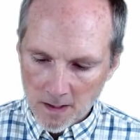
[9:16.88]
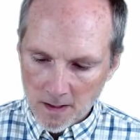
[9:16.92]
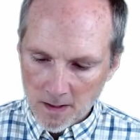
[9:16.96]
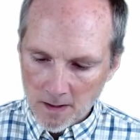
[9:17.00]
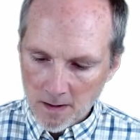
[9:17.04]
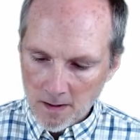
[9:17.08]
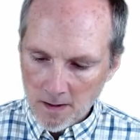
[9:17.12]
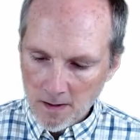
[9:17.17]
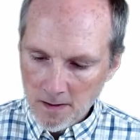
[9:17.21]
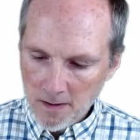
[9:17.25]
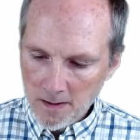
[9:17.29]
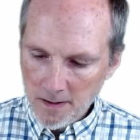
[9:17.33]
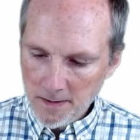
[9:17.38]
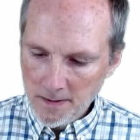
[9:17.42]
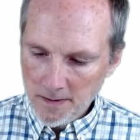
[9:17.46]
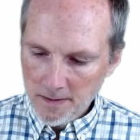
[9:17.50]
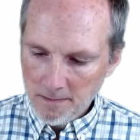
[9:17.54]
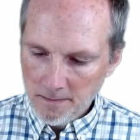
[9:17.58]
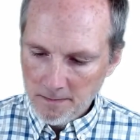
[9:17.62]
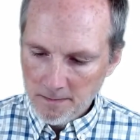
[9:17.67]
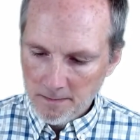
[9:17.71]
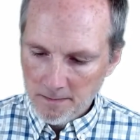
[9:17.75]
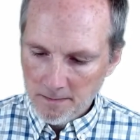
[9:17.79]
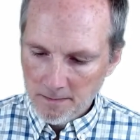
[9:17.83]
on
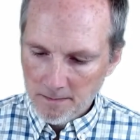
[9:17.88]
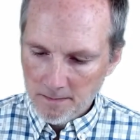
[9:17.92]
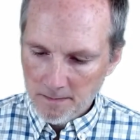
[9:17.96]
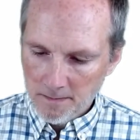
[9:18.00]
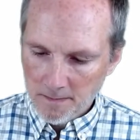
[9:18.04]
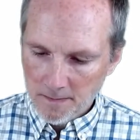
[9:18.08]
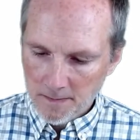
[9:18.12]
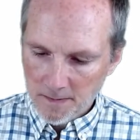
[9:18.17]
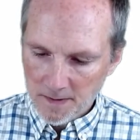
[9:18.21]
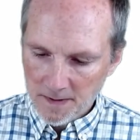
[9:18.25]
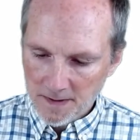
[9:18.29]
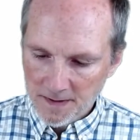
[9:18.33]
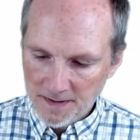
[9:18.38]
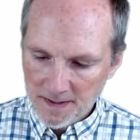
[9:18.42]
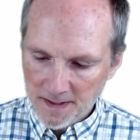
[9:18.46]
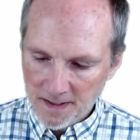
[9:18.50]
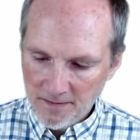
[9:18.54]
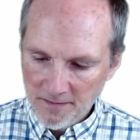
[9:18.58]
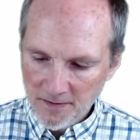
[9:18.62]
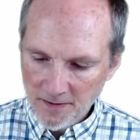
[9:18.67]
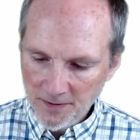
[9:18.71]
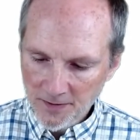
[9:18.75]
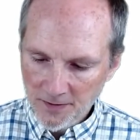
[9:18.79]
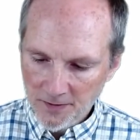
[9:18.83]
the set of
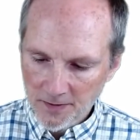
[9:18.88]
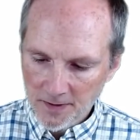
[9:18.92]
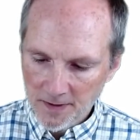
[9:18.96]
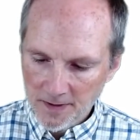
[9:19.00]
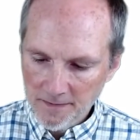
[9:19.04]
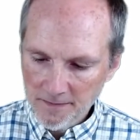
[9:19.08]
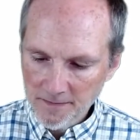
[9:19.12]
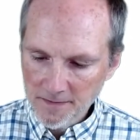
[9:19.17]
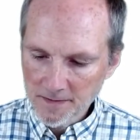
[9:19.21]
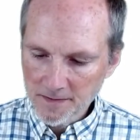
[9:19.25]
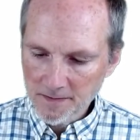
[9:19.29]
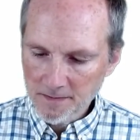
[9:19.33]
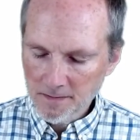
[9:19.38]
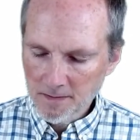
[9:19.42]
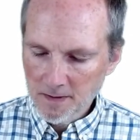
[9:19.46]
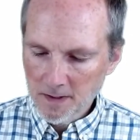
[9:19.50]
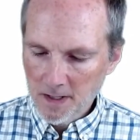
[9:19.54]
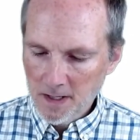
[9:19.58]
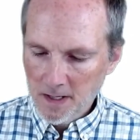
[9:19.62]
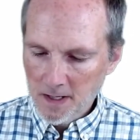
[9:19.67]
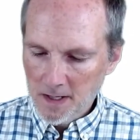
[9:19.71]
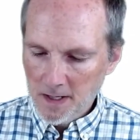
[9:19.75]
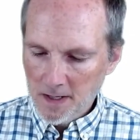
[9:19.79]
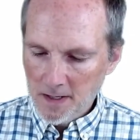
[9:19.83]
alternatives,
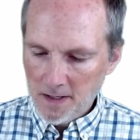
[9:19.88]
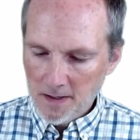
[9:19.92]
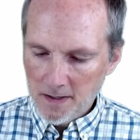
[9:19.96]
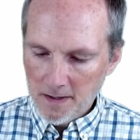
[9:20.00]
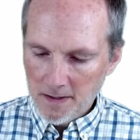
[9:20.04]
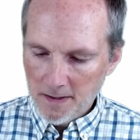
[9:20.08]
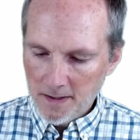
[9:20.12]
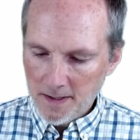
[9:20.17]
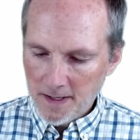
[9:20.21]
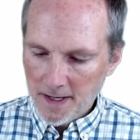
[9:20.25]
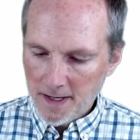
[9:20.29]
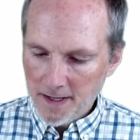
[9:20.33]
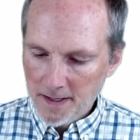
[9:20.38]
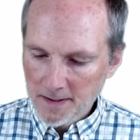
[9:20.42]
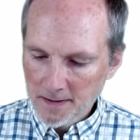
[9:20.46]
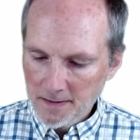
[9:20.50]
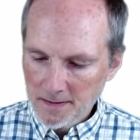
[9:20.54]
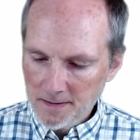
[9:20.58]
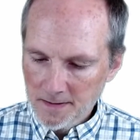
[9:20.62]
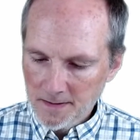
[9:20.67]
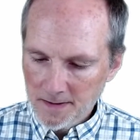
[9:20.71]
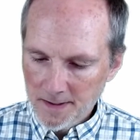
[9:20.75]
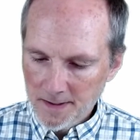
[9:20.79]
and